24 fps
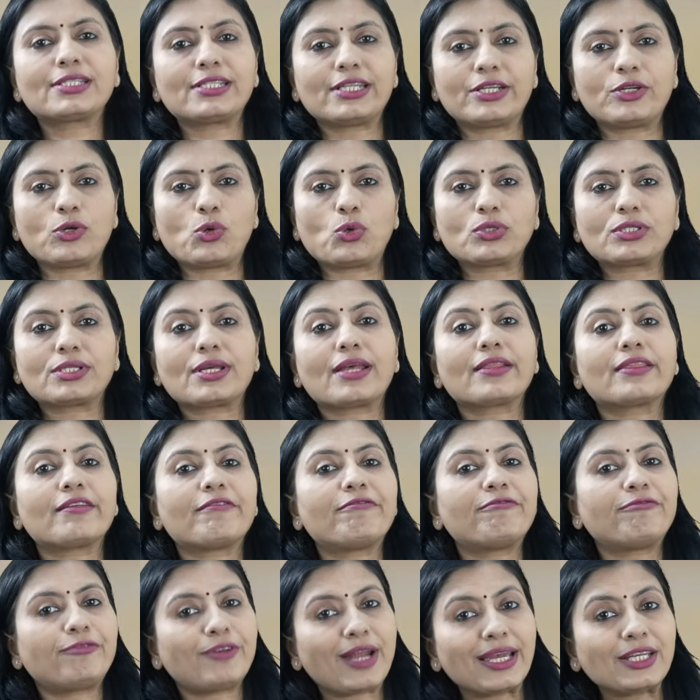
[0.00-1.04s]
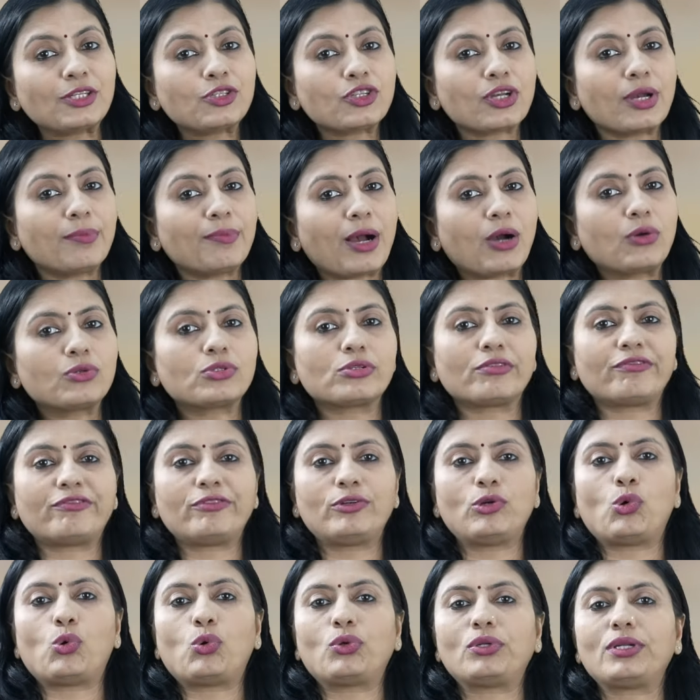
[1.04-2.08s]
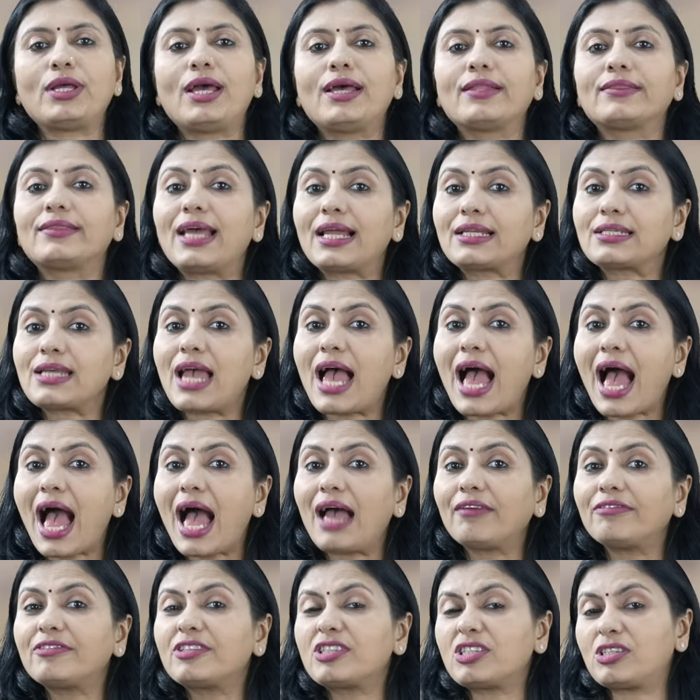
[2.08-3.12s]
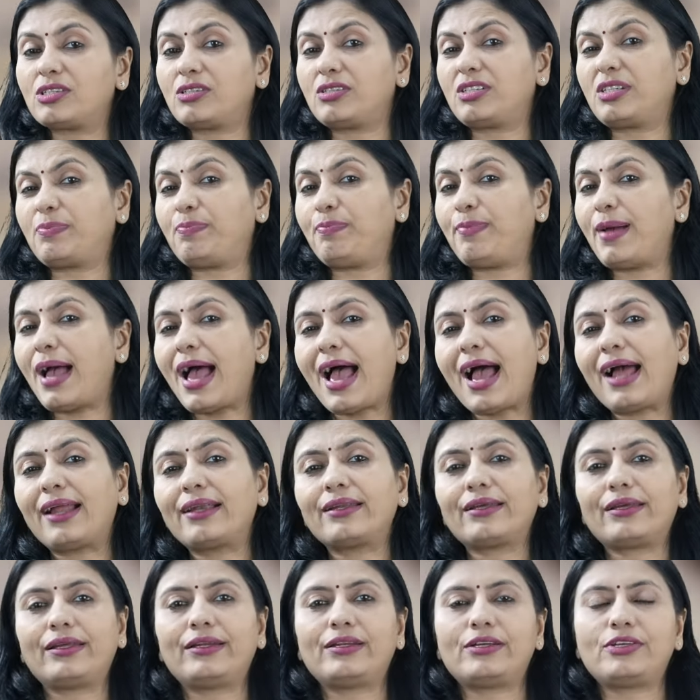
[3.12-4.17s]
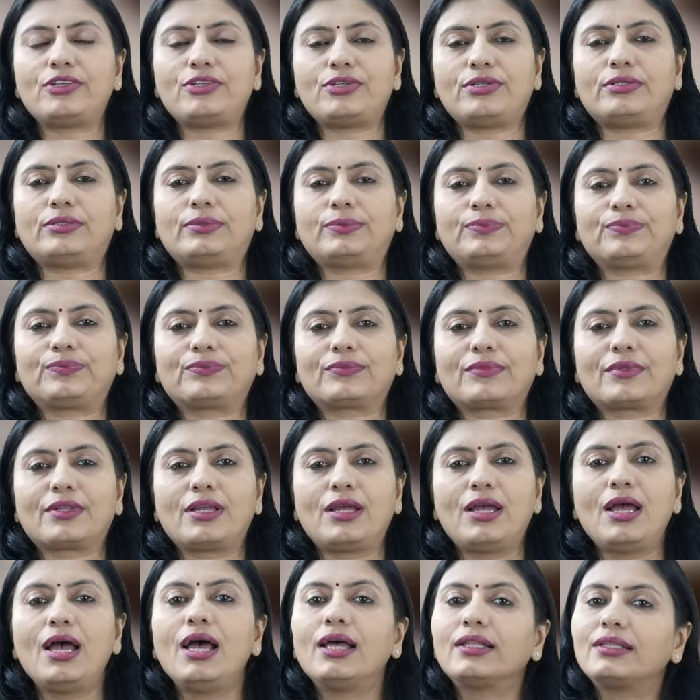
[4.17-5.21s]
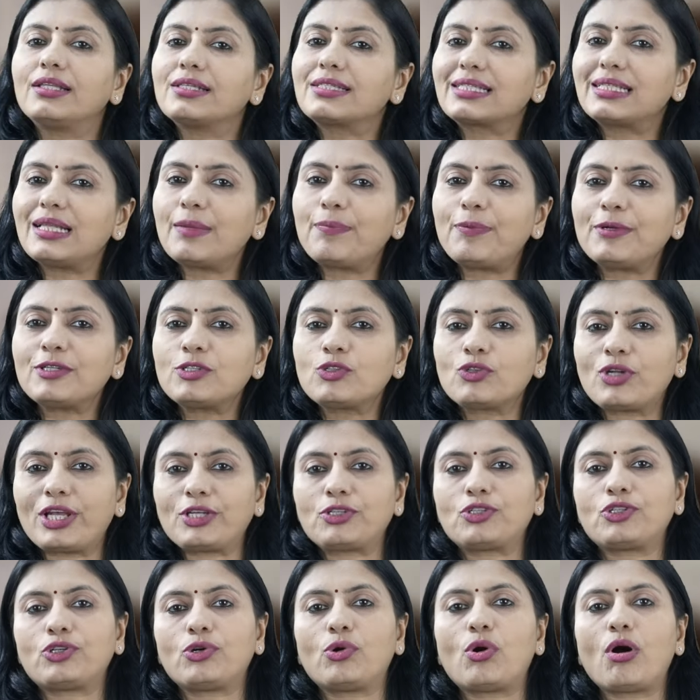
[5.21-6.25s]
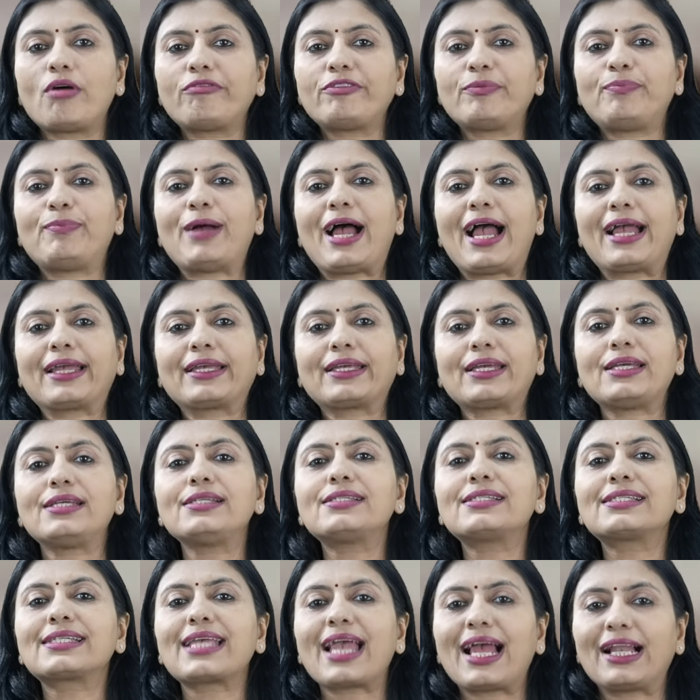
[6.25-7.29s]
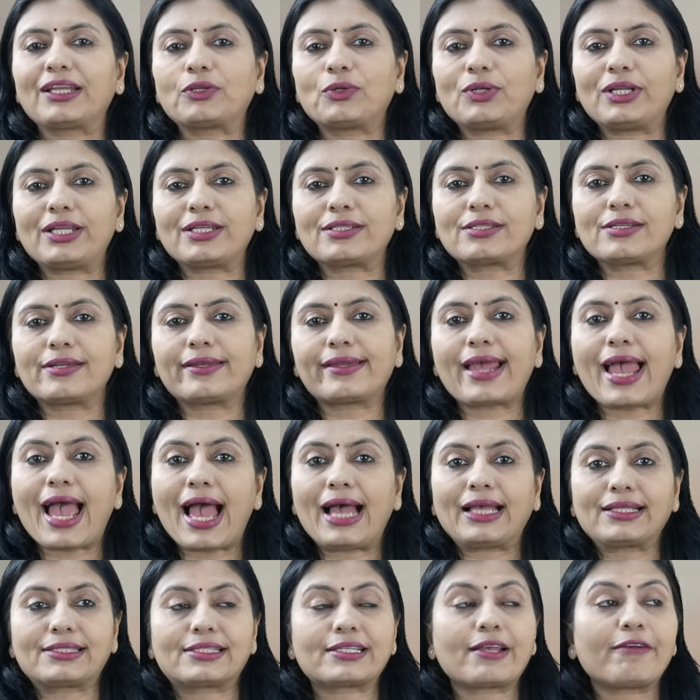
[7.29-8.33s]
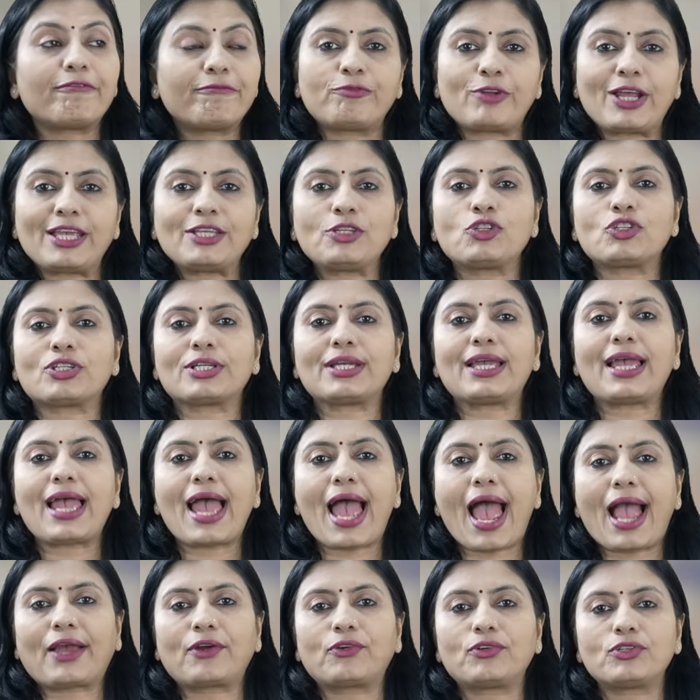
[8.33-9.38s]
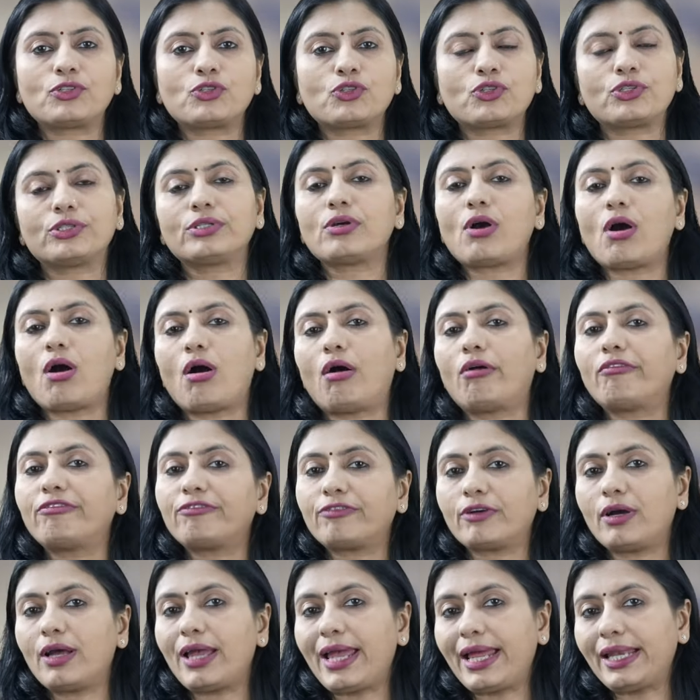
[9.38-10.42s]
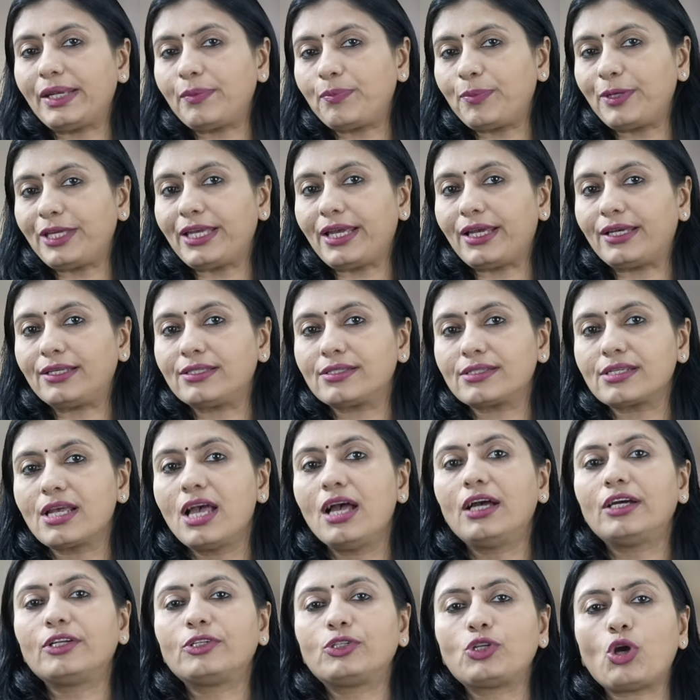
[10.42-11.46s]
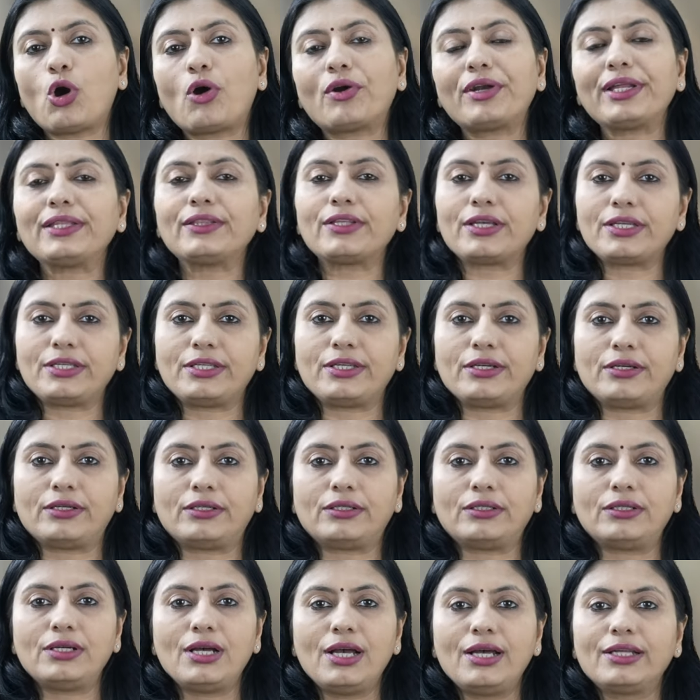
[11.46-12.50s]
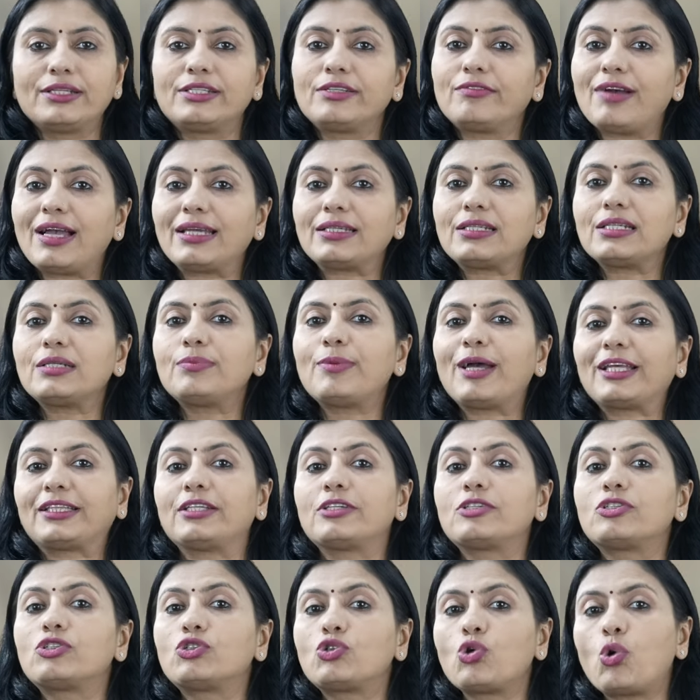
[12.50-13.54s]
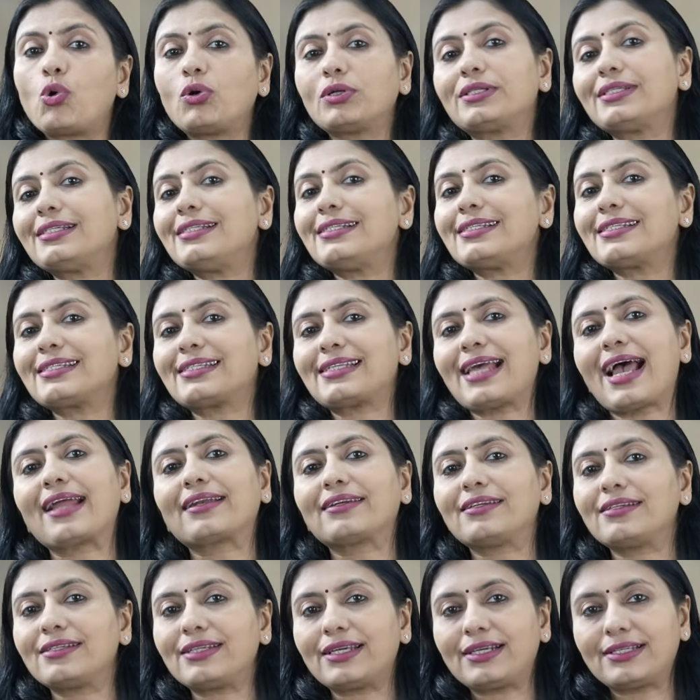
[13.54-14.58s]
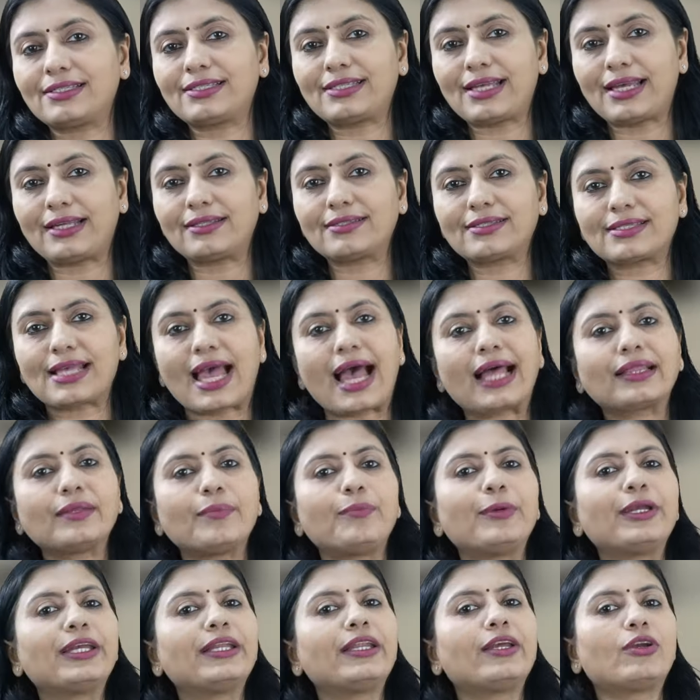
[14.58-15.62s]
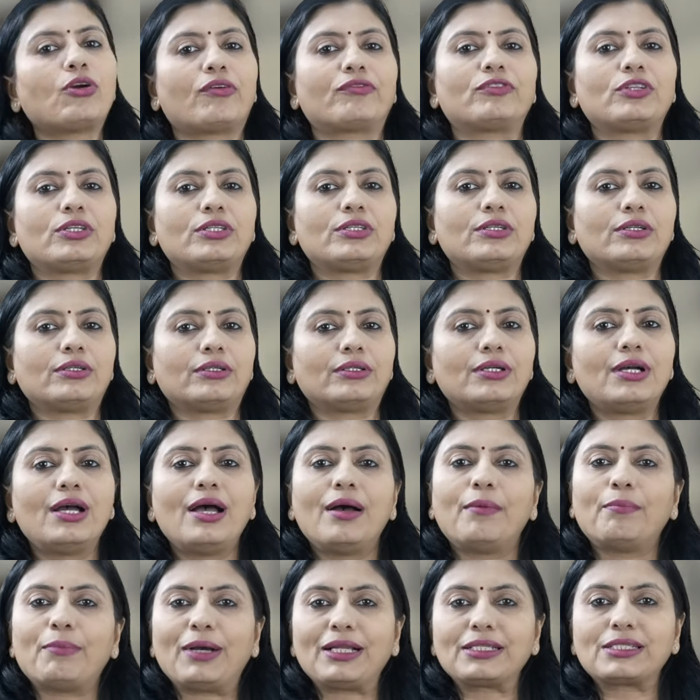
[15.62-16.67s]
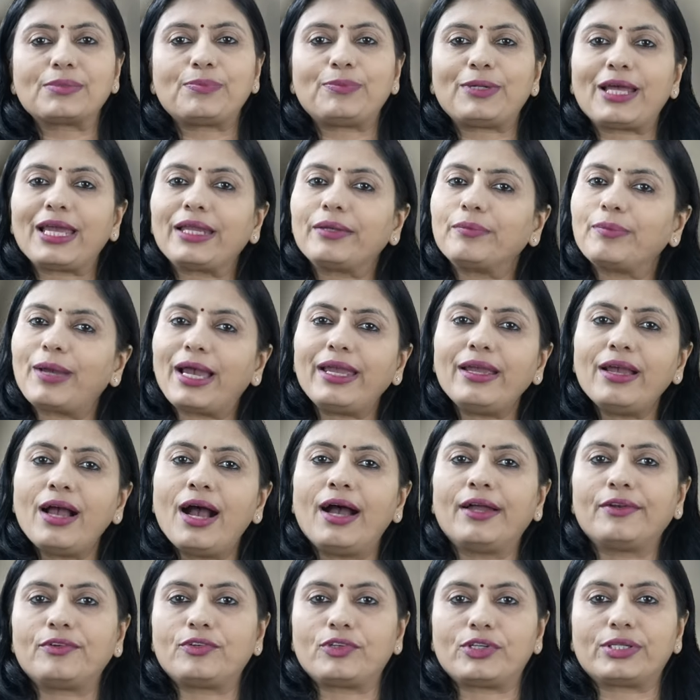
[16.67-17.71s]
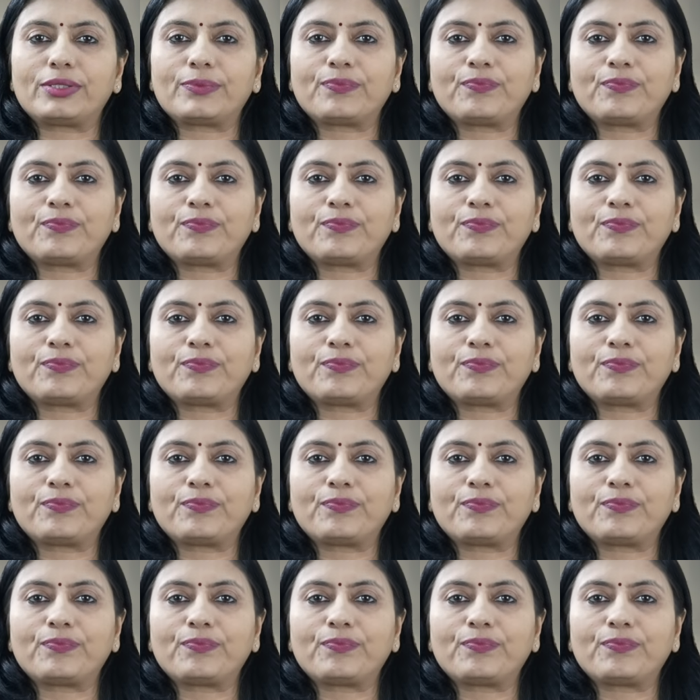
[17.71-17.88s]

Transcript: denote the fresh amount of loan that have turned bad in a year. The slippage ratio of a bank is calculated as fresh accretion of NPAs during the year divided by the total standard assets at the beginning of the year, multiplied by 100.